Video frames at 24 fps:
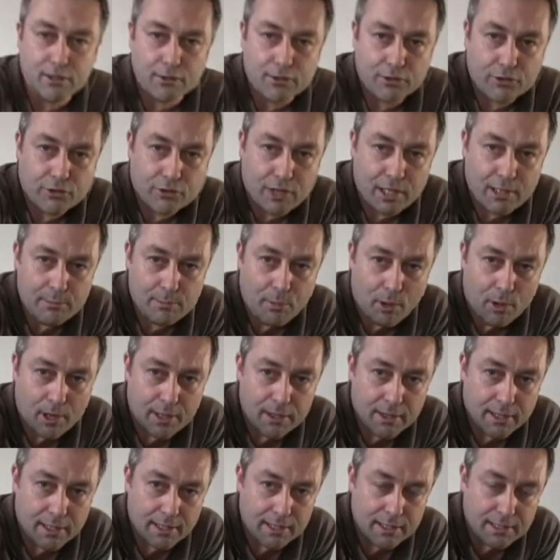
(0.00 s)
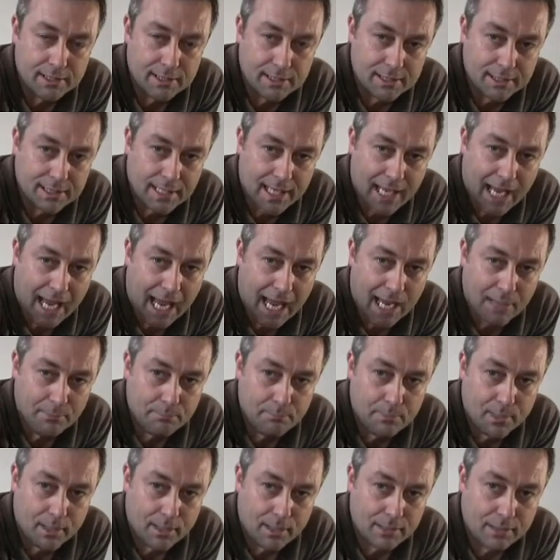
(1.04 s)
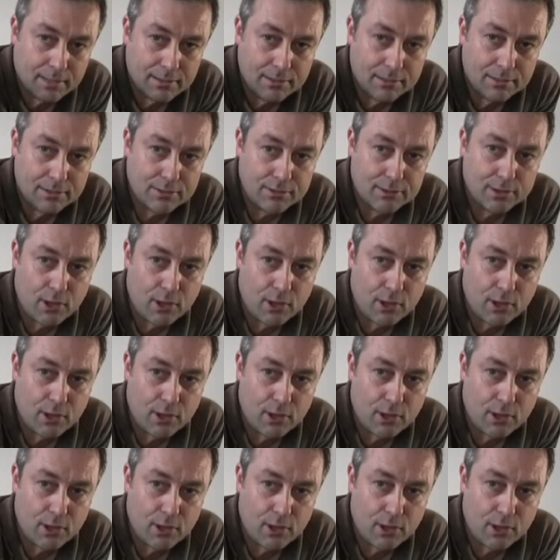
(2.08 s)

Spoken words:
You can see by the amber